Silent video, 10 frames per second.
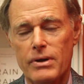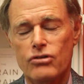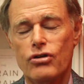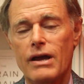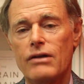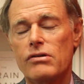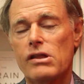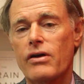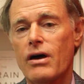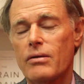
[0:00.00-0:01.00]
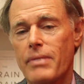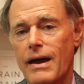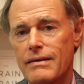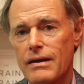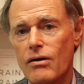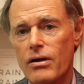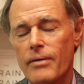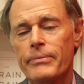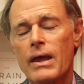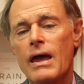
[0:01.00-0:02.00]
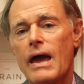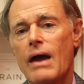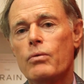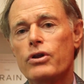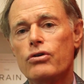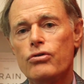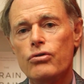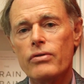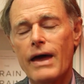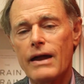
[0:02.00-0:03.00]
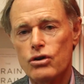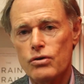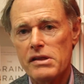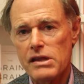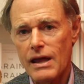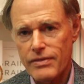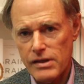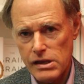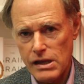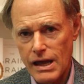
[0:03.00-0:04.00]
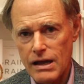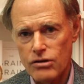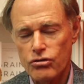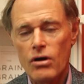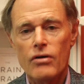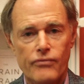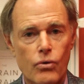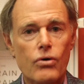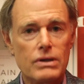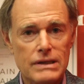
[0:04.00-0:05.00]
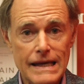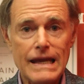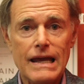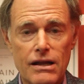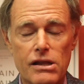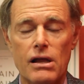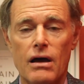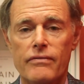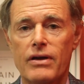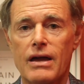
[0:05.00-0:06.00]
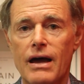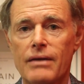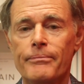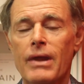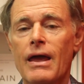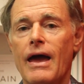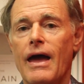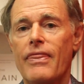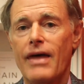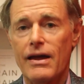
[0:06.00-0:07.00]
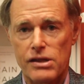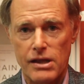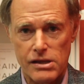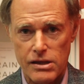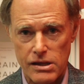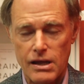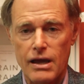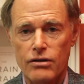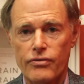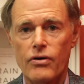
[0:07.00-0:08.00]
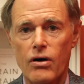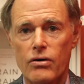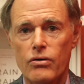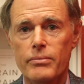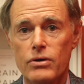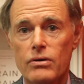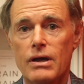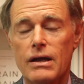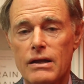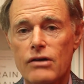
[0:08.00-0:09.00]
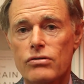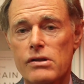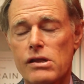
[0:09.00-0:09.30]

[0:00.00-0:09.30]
It changes the gut bacteria. And when you do that, you set the stage for leakiness of the gut, and that sets the stage for autoimmune conditions.